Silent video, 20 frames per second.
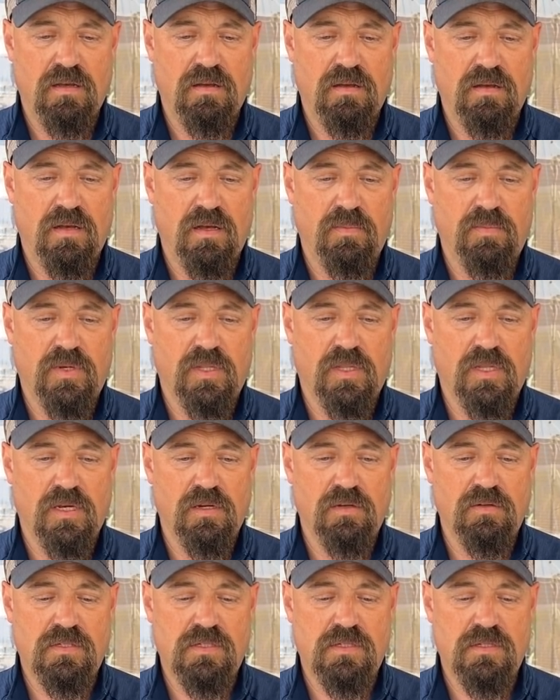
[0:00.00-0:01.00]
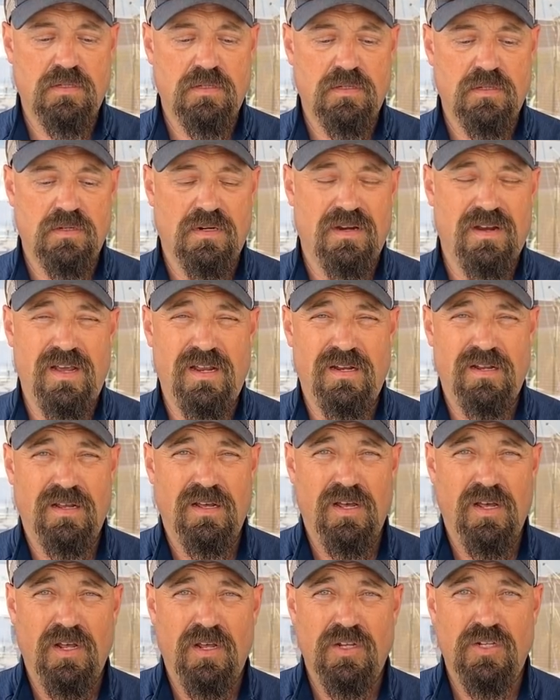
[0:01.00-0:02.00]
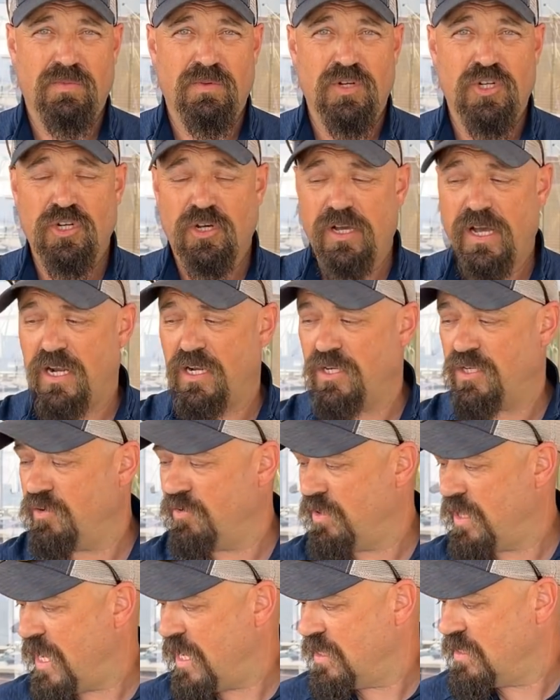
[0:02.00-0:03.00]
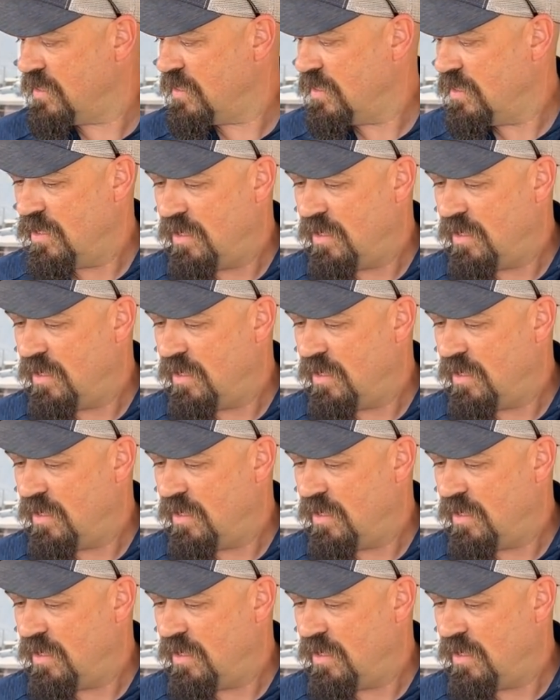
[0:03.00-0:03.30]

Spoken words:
up close, all right? So I'm gonna show you how to do that,